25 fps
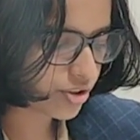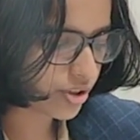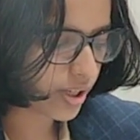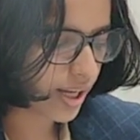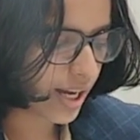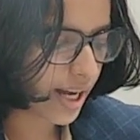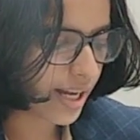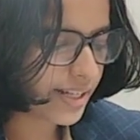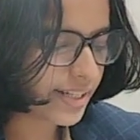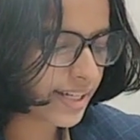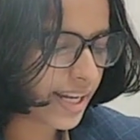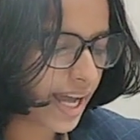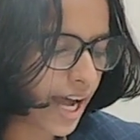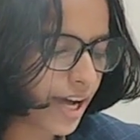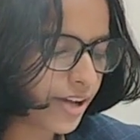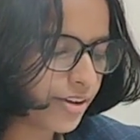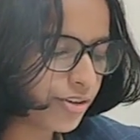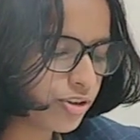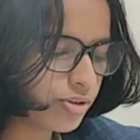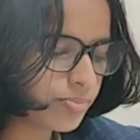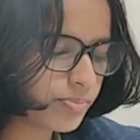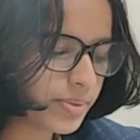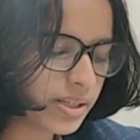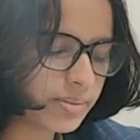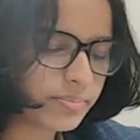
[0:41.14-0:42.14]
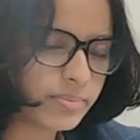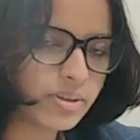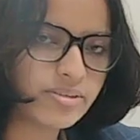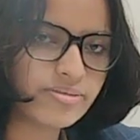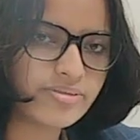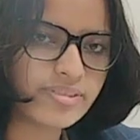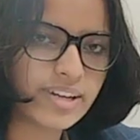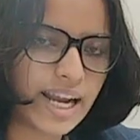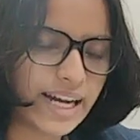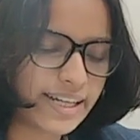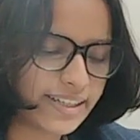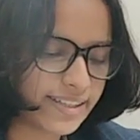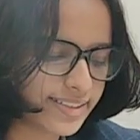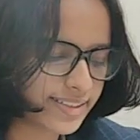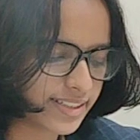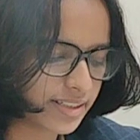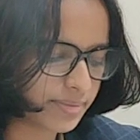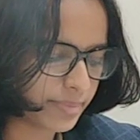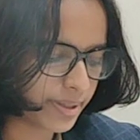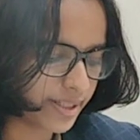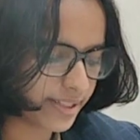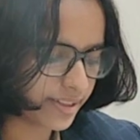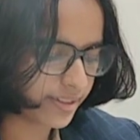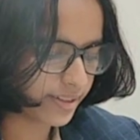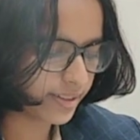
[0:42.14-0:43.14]
a narrow beam of light is
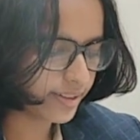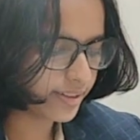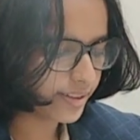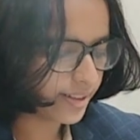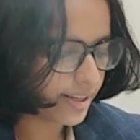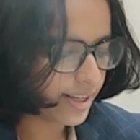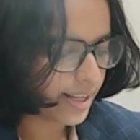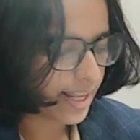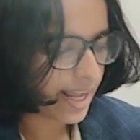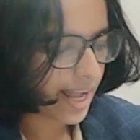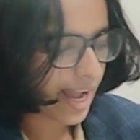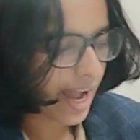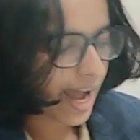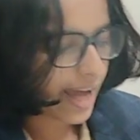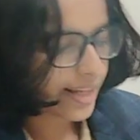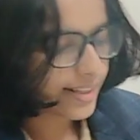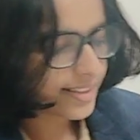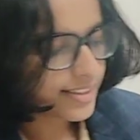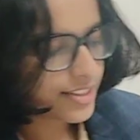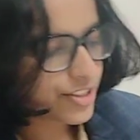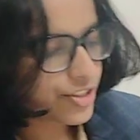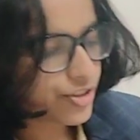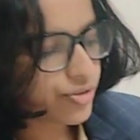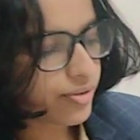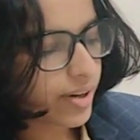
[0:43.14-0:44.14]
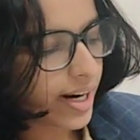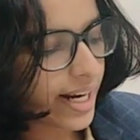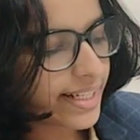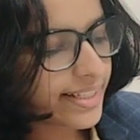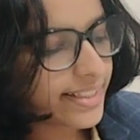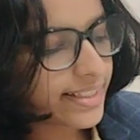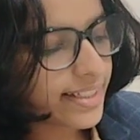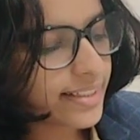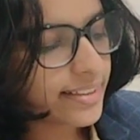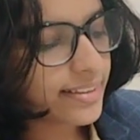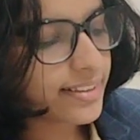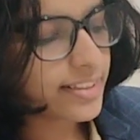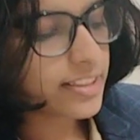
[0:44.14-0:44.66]
emitted and it's striking this